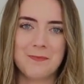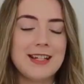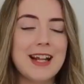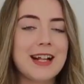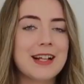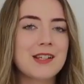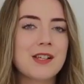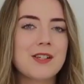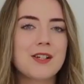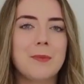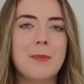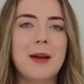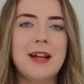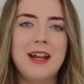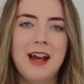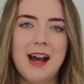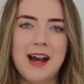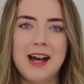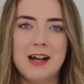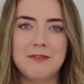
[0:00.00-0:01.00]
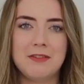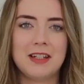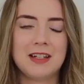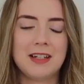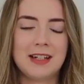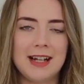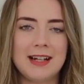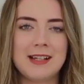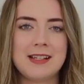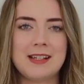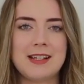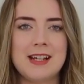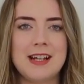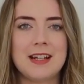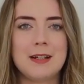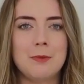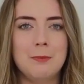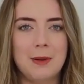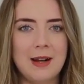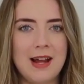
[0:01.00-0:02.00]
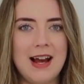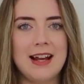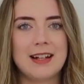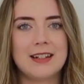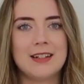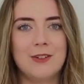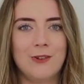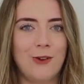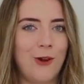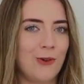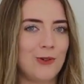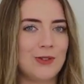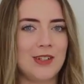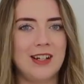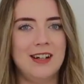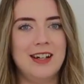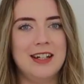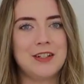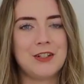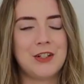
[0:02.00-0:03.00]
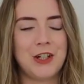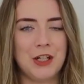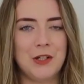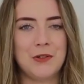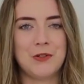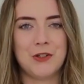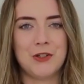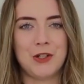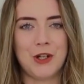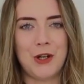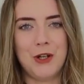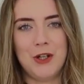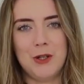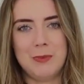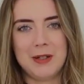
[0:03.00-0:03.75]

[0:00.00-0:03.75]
Next up I have a classic black long line coat to show you,